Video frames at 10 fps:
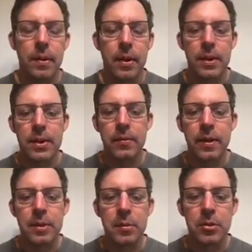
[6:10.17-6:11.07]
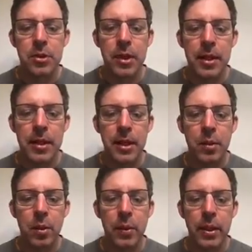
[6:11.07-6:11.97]
You can see we've got some dozer line in here
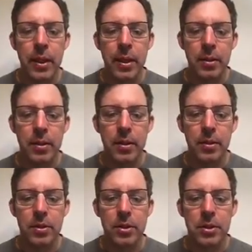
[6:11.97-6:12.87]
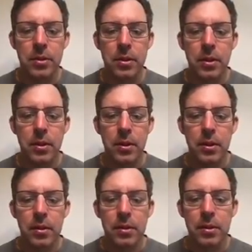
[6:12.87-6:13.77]
where we can. You know, just
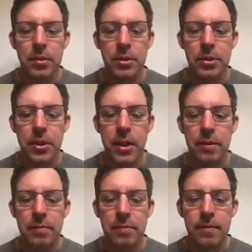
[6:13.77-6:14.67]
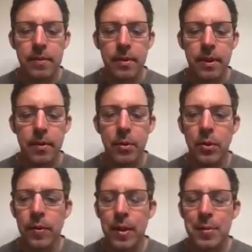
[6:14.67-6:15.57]
dozers, kind of a rule
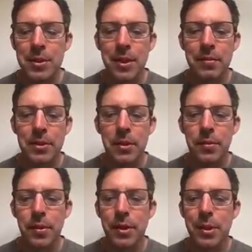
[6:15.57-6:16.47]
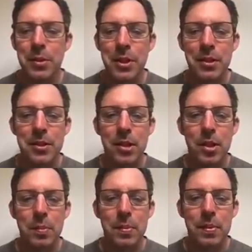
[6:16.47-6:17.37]
of thumb is that if it's over thirty percent
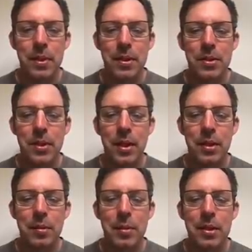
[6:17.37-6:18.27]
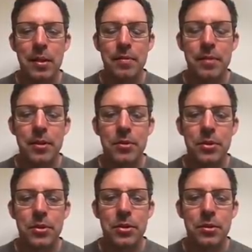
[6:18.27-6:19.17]
slope, it uh, can be tough for dozers.